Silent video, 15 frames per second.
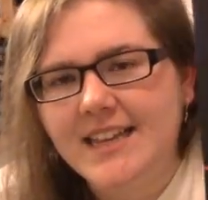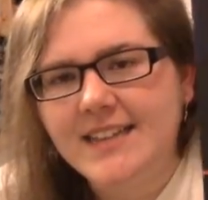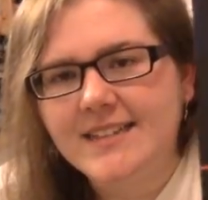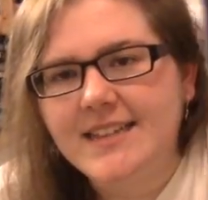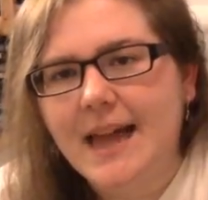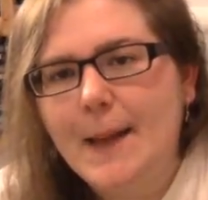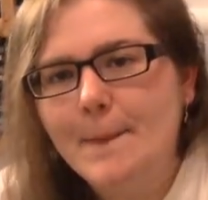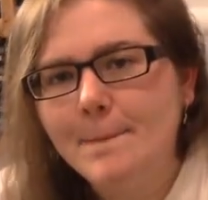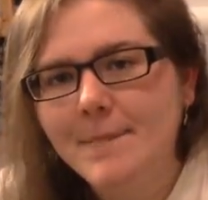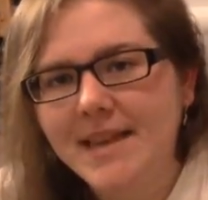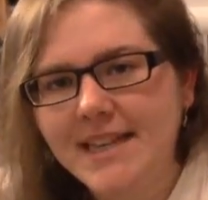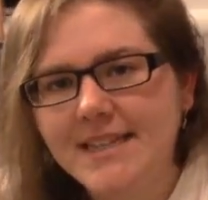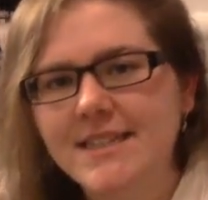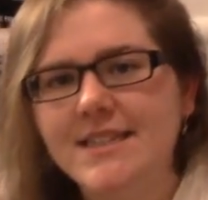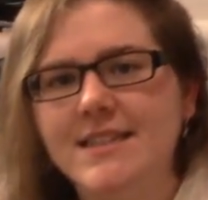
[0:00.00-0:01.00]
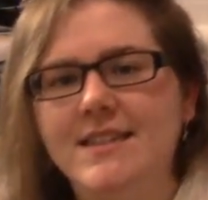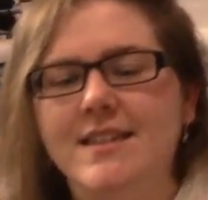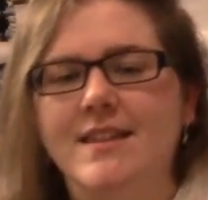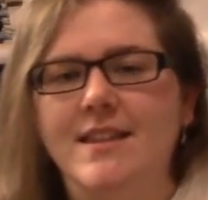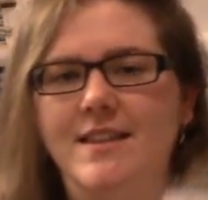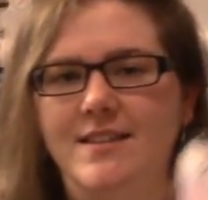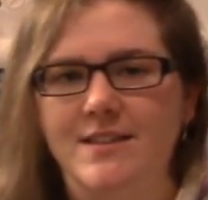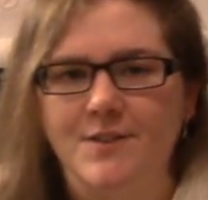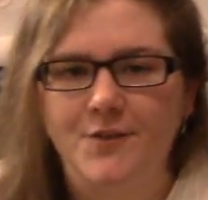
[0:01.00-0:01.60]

because I missed this